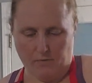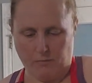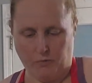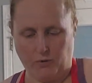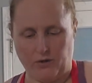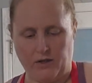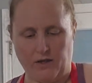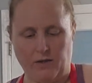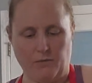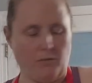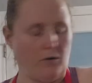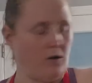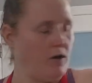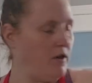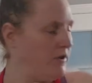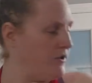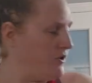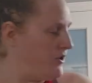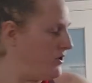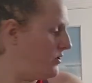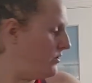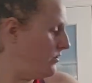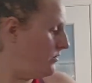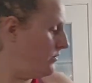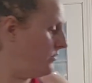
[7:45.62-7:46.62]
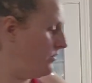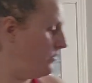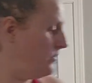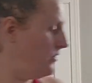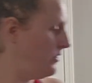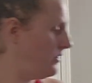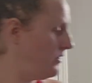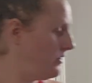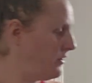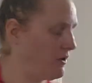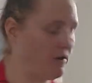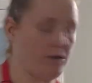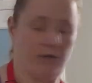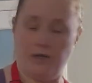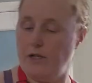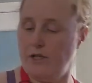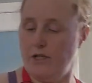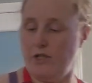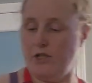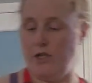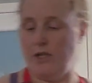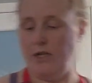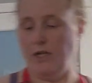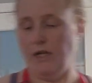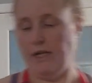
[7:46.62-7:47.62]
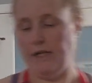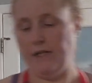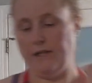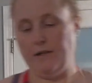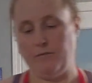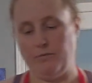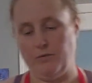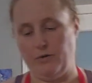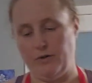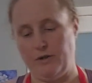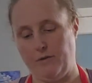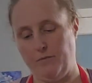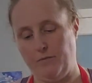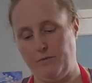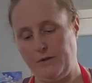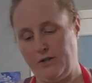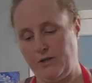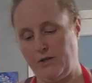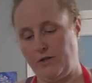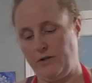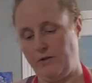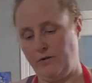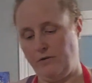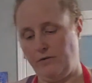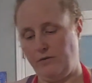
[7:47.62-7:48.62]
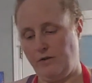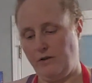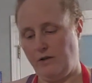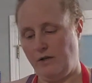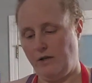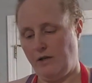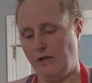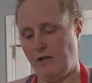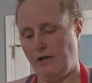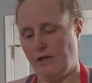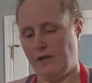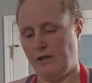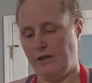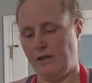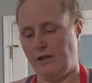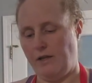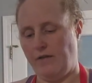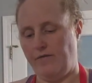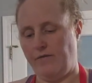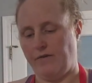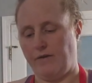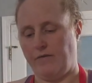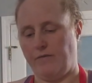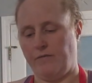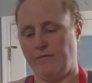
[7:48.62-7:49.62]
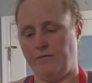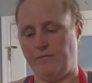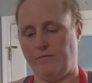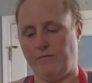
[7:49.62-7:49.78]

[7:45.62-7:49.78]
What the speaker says: put them onto the cookie sheet and then put them into the oven.